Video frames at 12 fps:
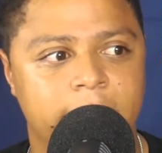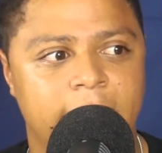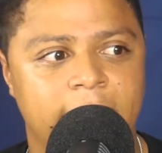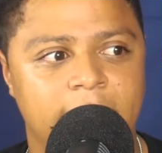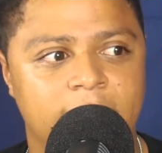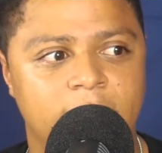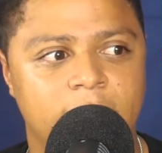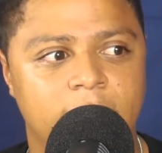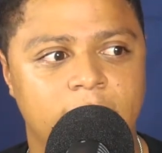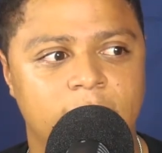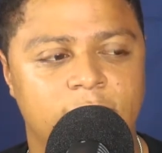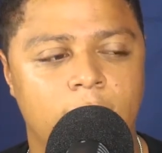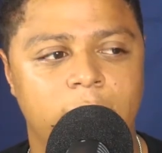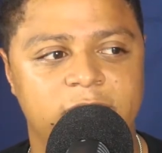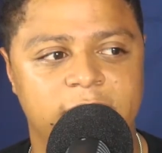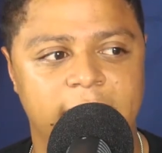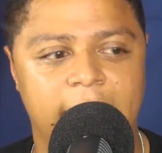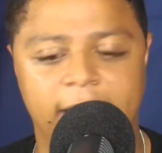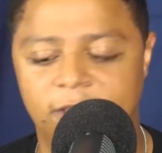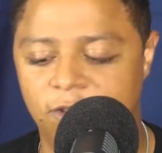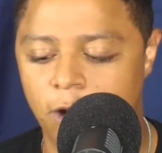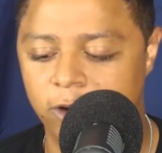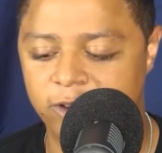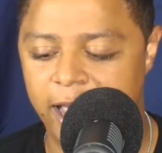And then the
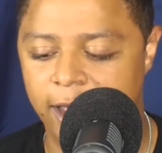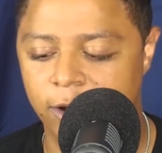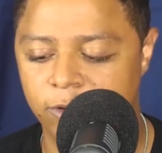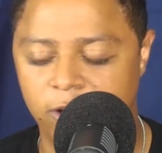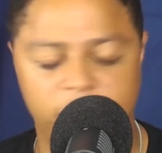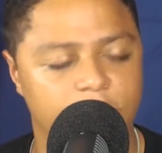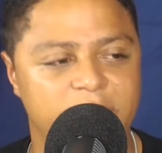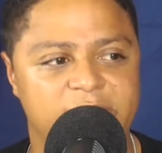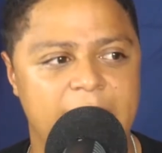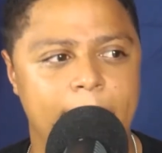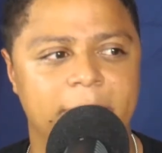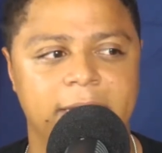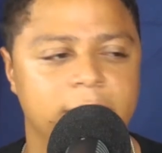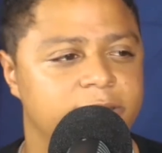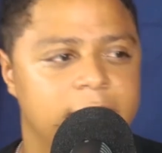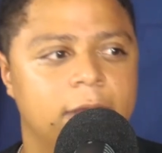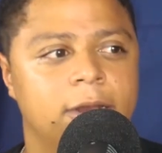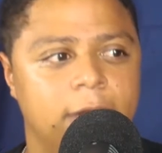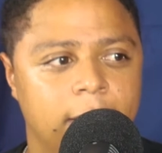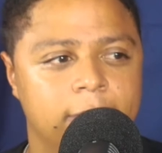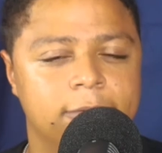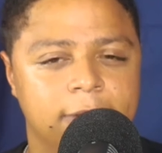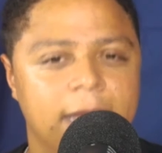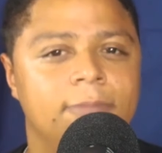Sarge guy goes, should we stop it? And he goes, no.
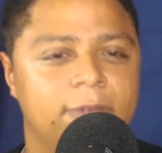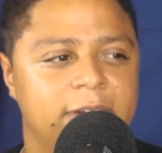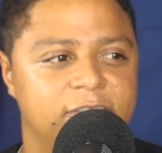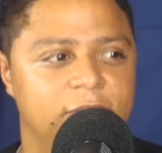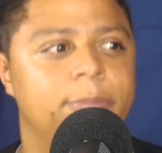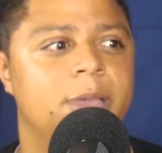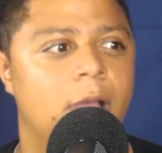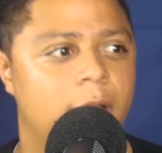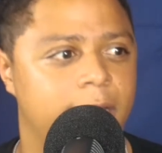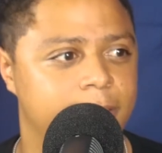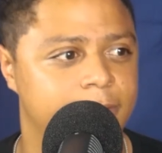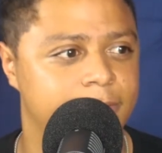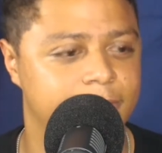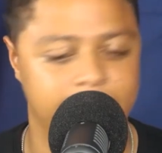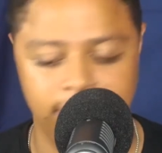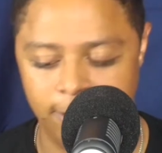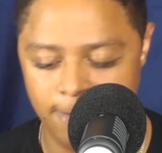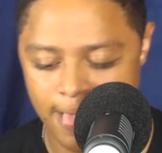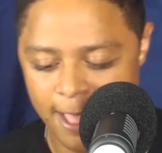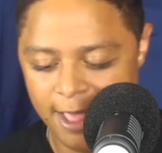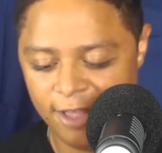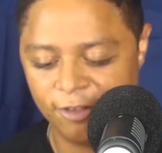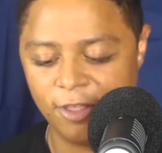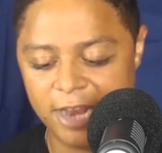Let them finish. They'll be all right. You know?
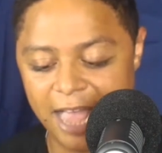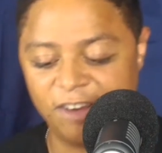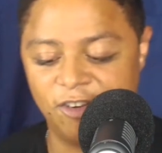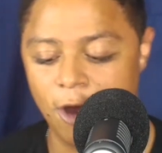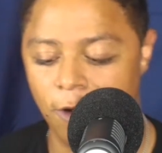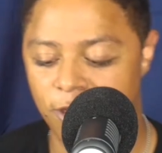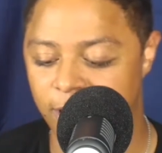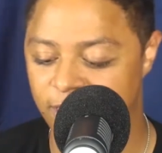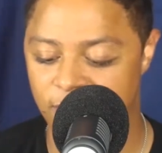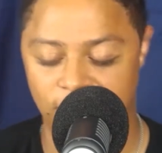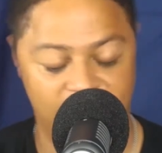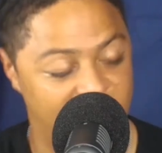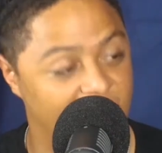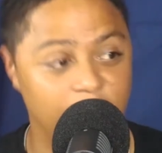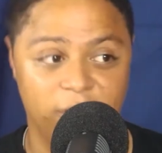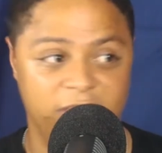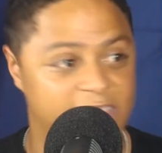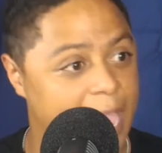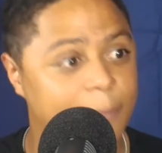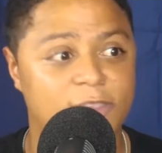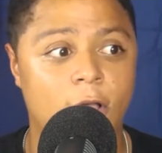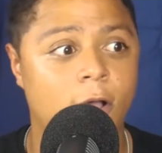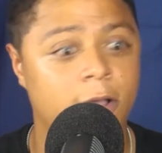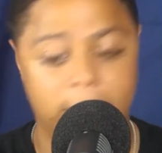So the next show, it's literally same
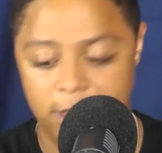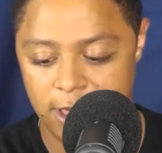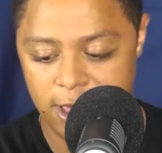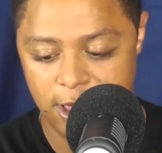song.